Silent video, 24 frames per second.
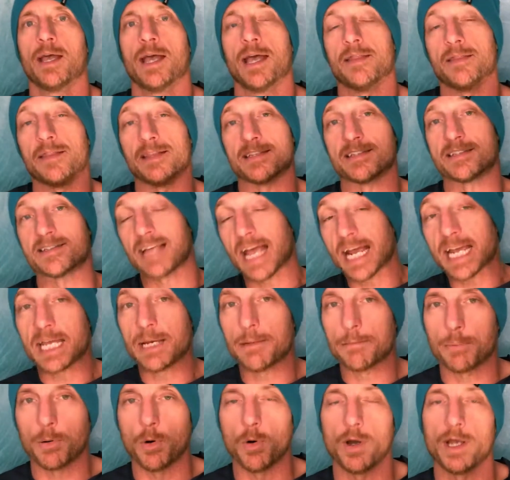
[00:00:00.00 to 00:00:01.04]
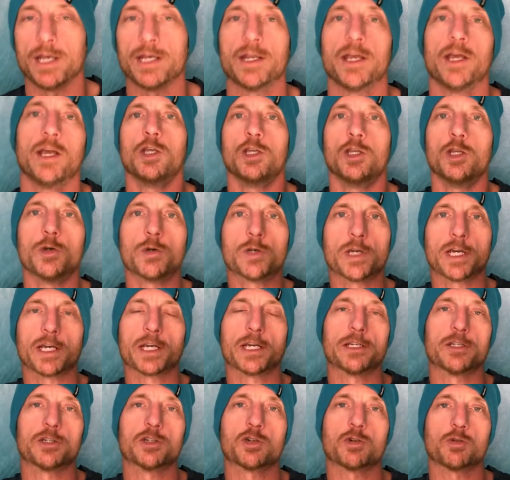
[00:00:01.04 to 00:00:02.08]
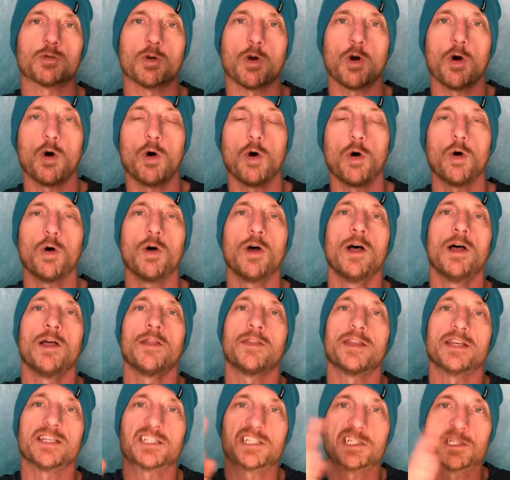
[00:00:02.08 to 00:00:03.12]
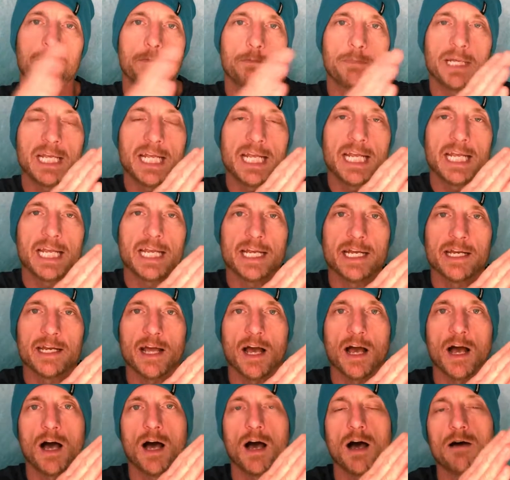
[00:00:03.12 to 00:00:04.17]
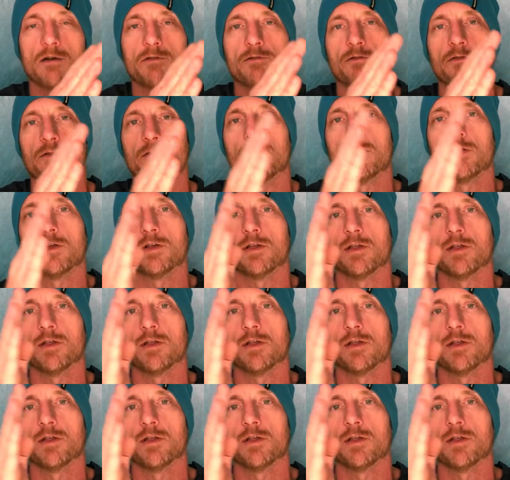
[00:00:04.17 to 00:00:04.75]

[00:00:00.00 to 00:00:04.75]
And the second point, you can control the speed of